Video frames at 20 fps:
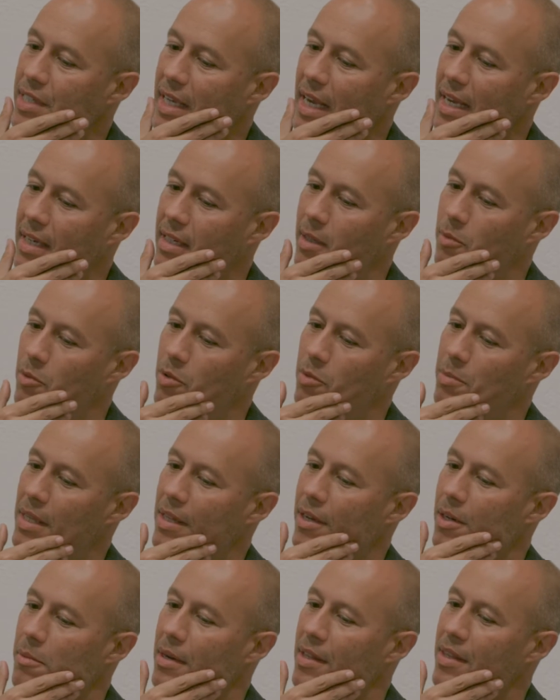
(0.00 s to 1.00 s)
in Kenya, and we'll be
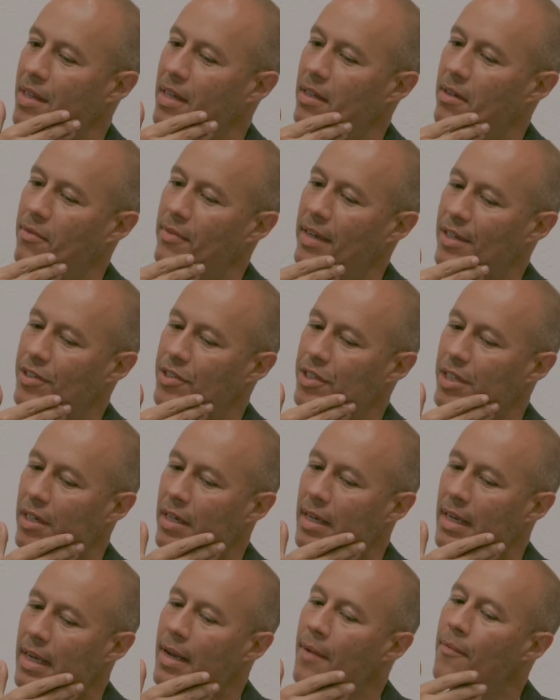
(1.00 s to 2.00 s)
there by the end of next year.
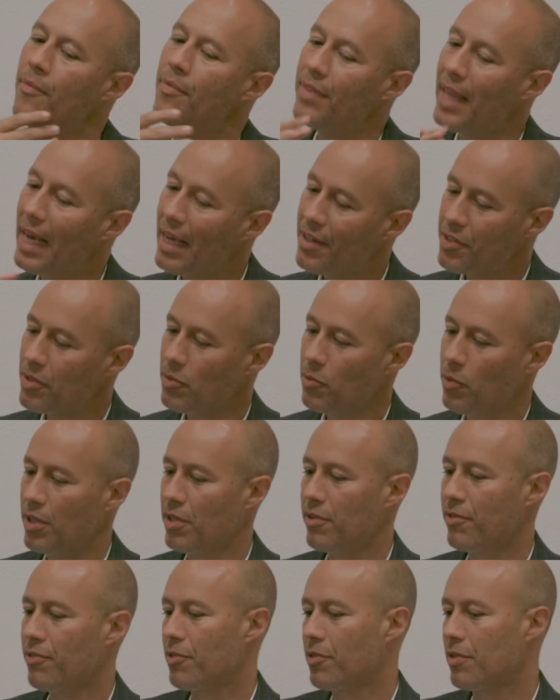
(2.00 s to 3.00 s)
That's a
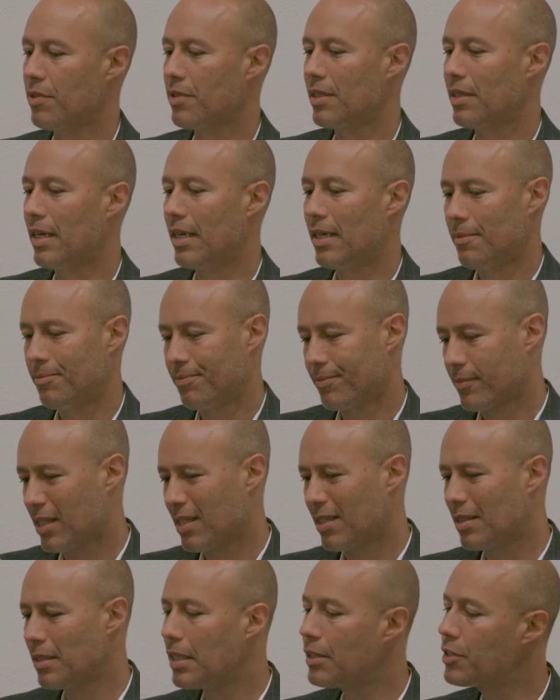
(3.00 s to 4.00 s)
wonderful
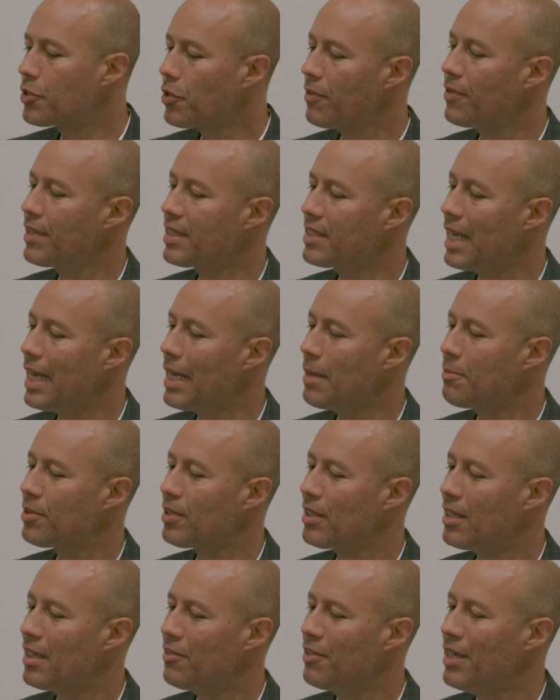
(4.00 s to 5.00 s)
sort of
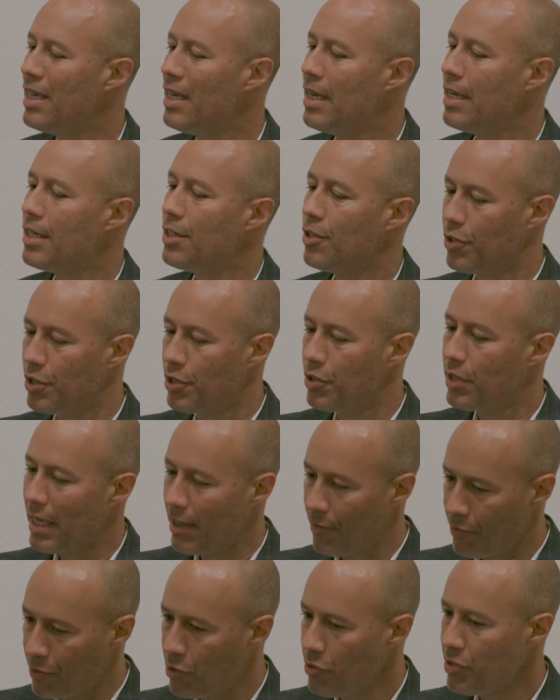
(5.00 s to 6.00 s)
example of, you
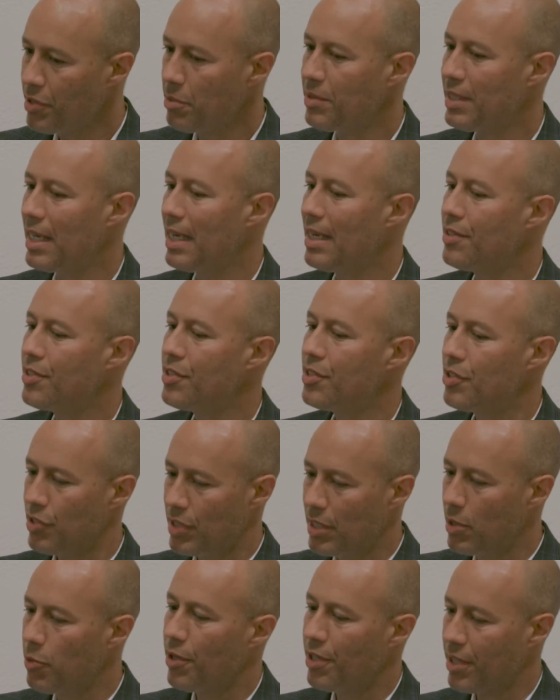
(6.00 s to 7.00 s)
kind of do some tests, you
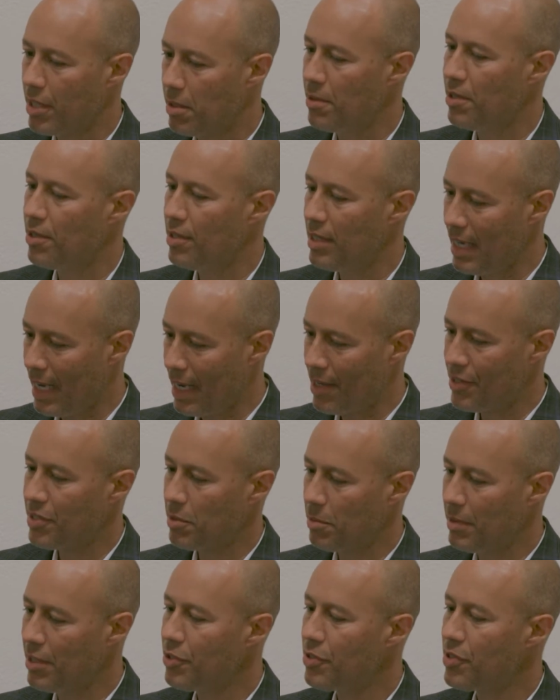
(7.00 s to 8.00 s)
see where the community has
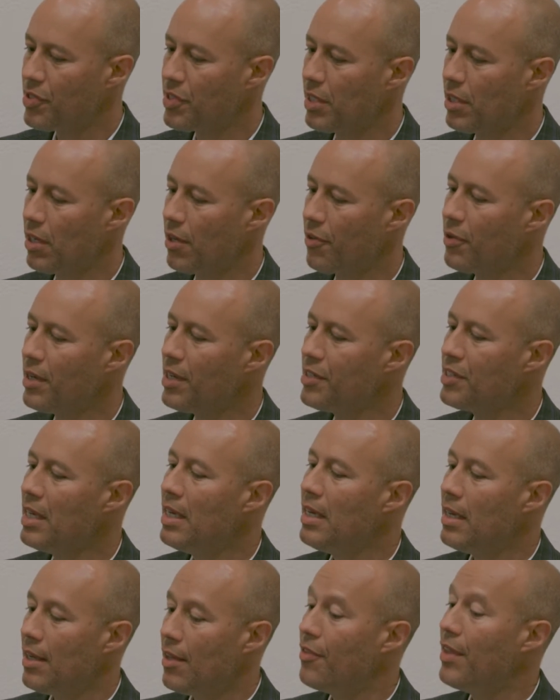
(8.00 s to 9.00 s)
some interest and all the rest,
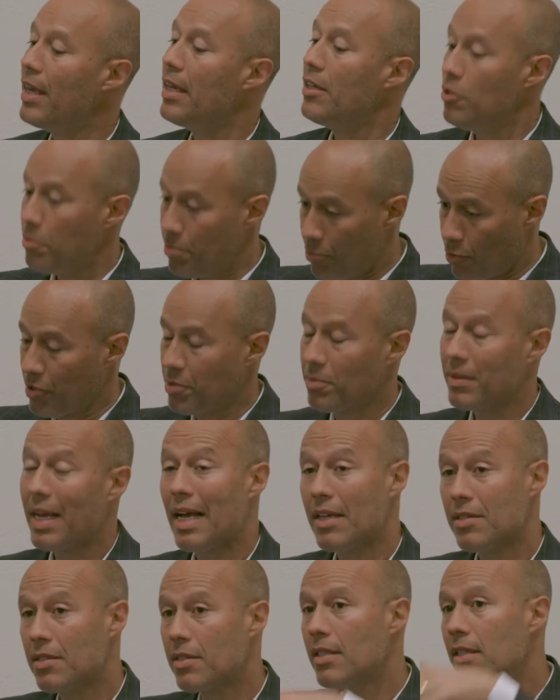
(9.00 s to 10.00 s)
then you pour some
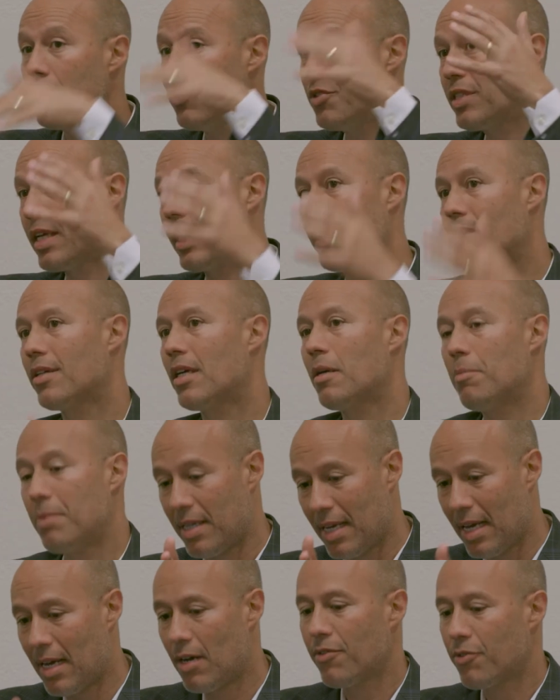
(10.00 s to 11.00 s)
gasoline, you scale it up,
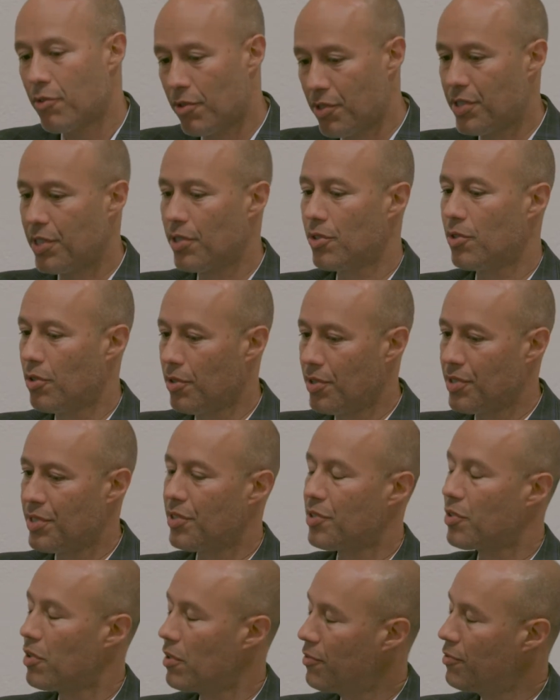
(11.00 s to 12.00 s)
and now, of course, our goal is
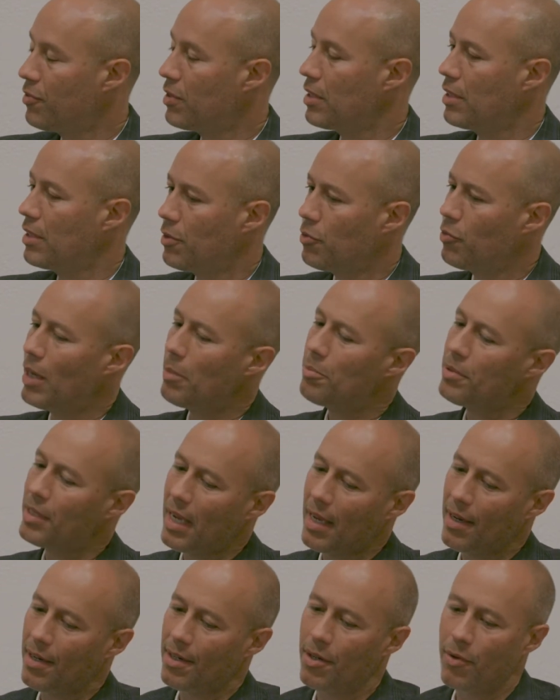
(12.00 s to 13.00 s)
to sort of
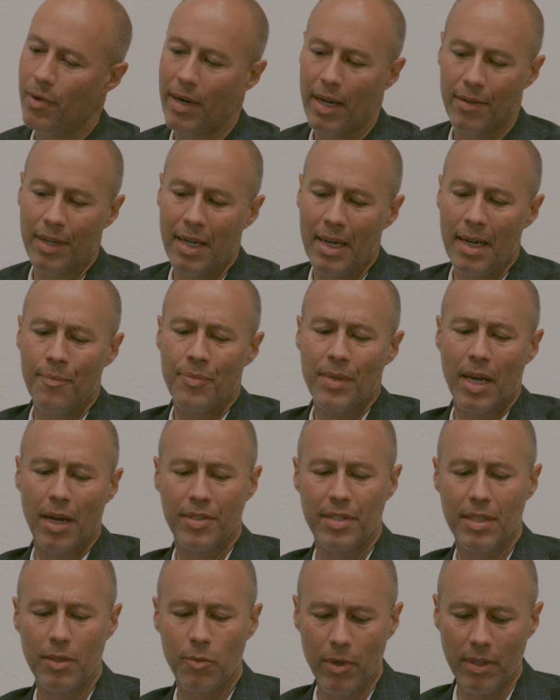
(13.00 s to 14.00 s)
replicate it around. I'll
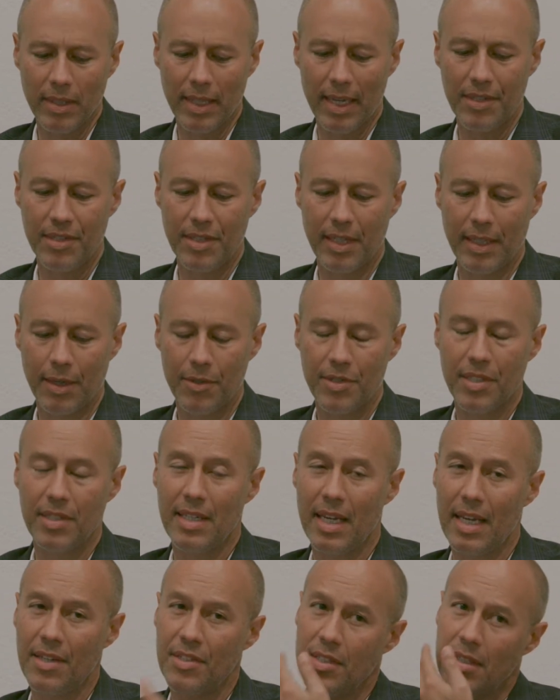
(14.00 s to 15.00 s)
say one last thing. I was in
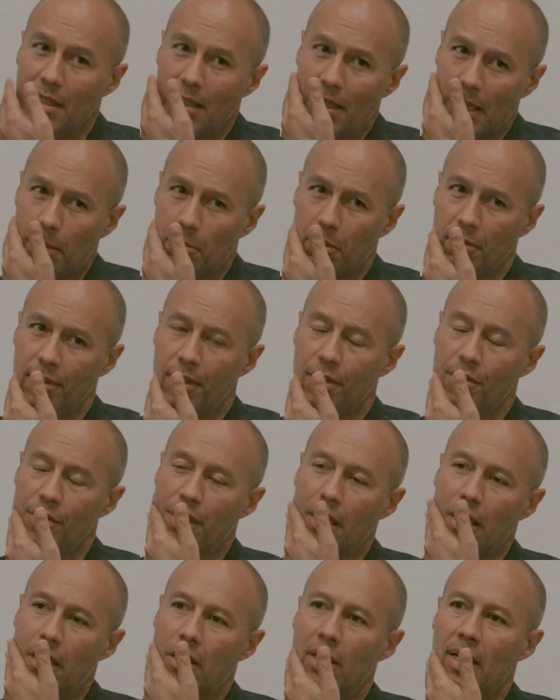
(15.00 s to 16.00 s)
Tanzania a couple of years
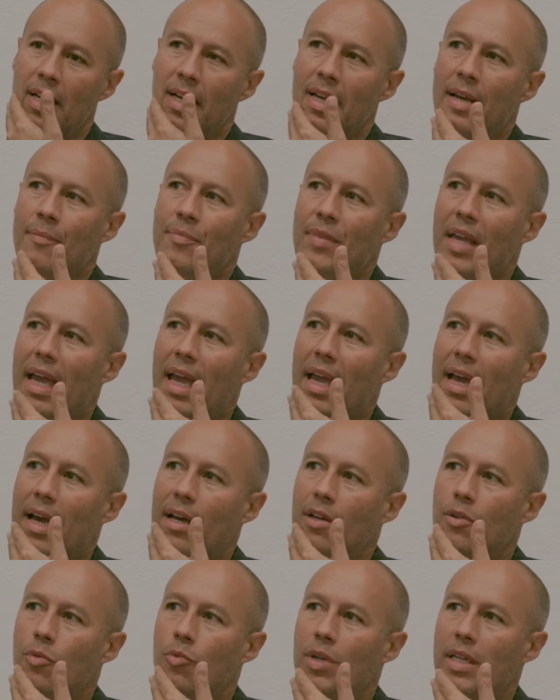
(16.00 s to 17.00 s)
ago,
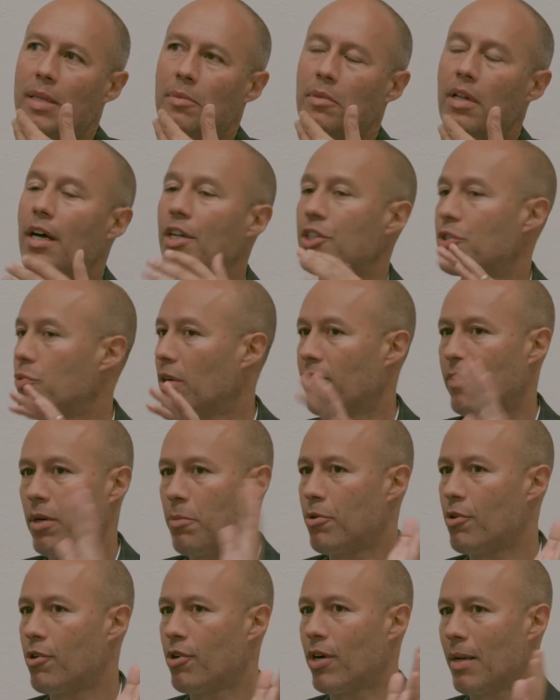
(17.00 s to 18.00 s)
and we launched one of our
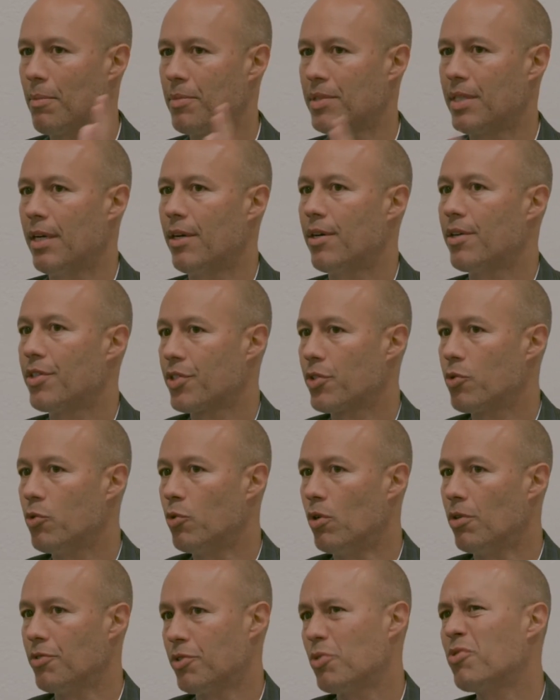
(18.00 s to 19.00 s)
programs there at a
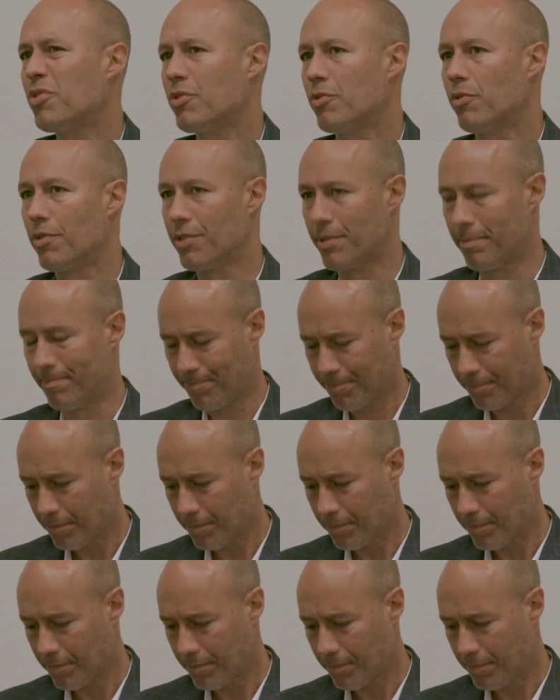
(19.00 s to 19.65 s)
school, 2 schools,